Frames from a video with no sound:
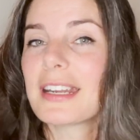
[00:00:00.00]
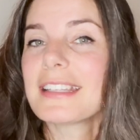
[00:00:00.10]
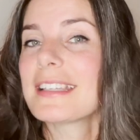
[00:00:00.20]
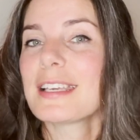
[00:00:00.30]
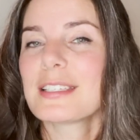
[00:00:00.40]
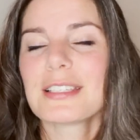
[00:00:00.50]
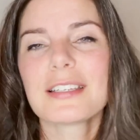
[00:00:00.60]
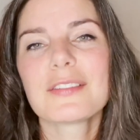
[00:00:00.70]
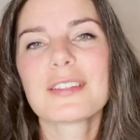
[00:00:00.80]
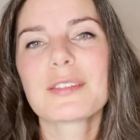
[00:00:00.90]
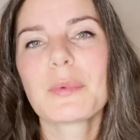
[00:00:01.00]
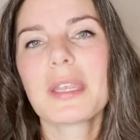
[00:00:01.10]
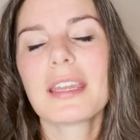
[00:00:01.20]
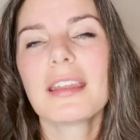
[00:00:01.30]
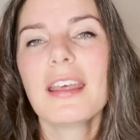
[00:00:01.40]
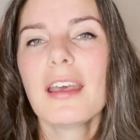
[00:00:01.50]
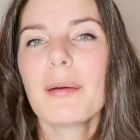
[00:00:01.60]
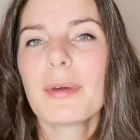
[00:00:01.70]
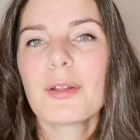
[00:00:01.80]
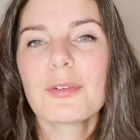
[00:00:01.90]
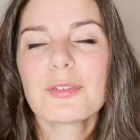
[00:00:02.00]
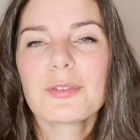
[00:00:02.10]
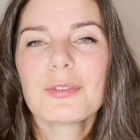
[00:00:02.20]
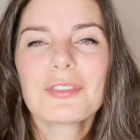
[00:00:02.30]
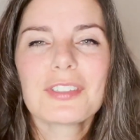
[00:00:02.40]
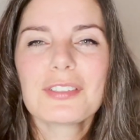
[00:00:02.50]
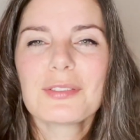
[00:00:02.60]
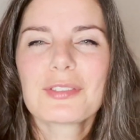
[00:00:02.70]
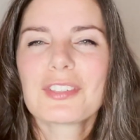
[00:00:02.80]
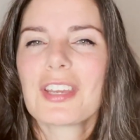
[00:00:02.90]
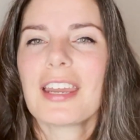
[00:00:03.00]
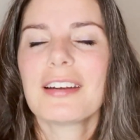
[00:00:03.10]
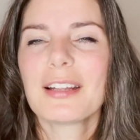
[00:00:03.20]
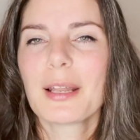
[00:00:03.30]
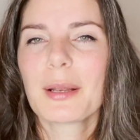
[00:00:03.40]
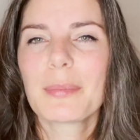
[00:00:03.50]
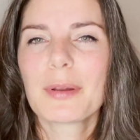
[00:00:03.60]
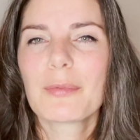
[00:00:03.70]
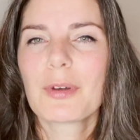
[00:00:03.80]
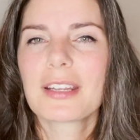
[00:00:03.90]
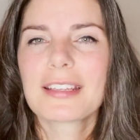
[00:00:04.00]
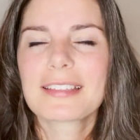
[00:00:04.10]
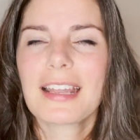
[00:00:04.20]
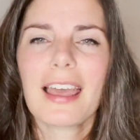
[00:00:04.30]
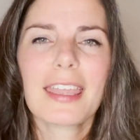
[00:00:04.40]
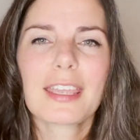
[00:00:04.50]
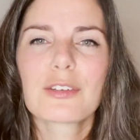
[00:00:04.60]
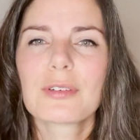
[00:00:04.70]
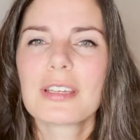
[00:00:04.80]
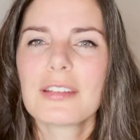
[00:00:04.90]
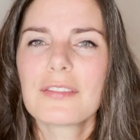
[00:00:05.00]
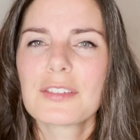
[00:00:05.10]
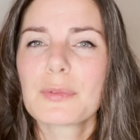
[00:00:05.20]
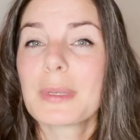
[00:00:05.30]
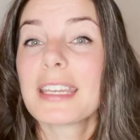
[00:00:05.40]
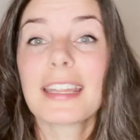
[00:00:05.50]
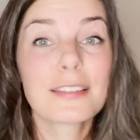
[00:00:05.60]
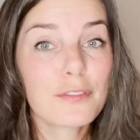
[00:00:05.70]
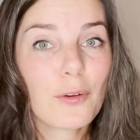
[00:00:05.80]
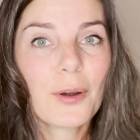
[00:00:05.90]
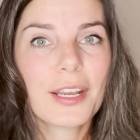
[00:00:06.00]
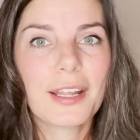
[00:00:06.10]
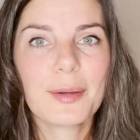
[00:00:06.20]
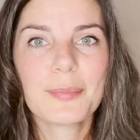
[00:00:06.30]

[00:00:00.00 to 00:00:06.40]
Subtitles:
is like to live in Sweden, but also just to share a little bit what it is like to live in Sweden as a foreigner.